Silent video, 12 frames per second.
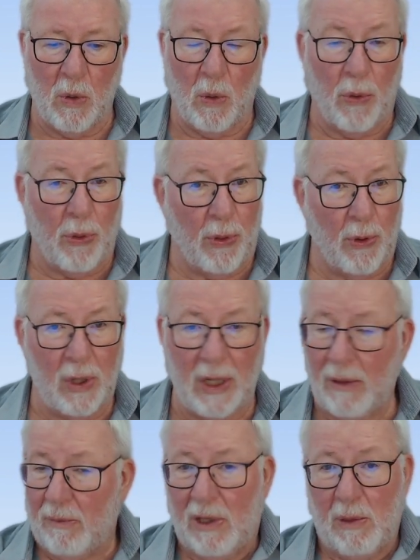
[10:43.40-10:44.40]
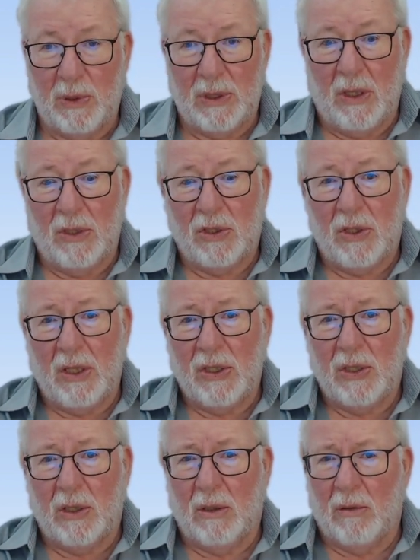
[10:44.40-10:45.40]
Thirdly, there was no
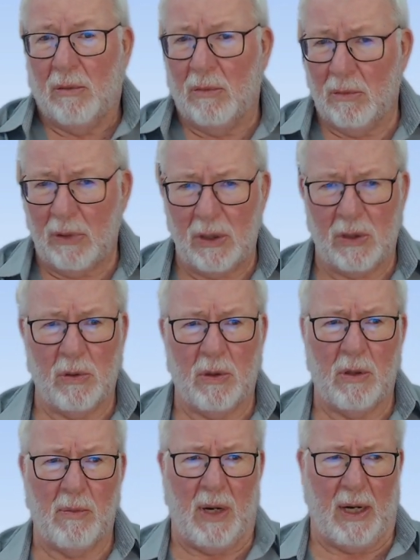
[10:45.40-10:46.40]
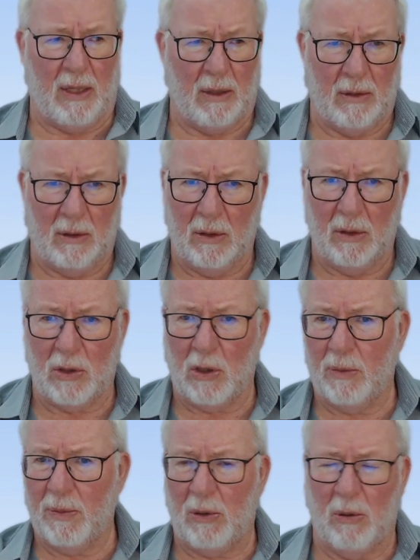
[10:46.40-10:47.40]
instruction. What are you talking about? You
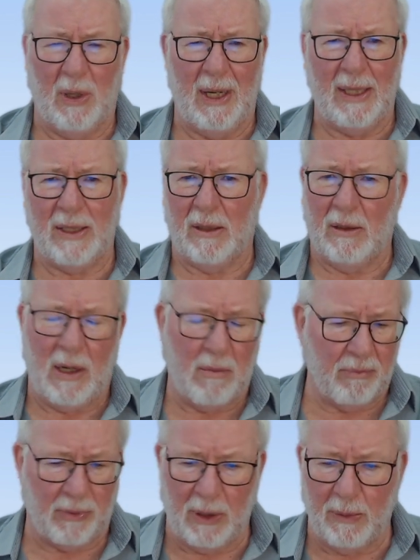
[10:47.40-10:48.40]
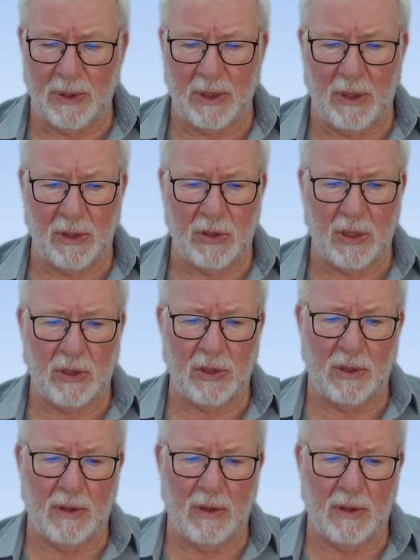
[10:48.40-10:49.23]
told me, what? No, there was no instruction.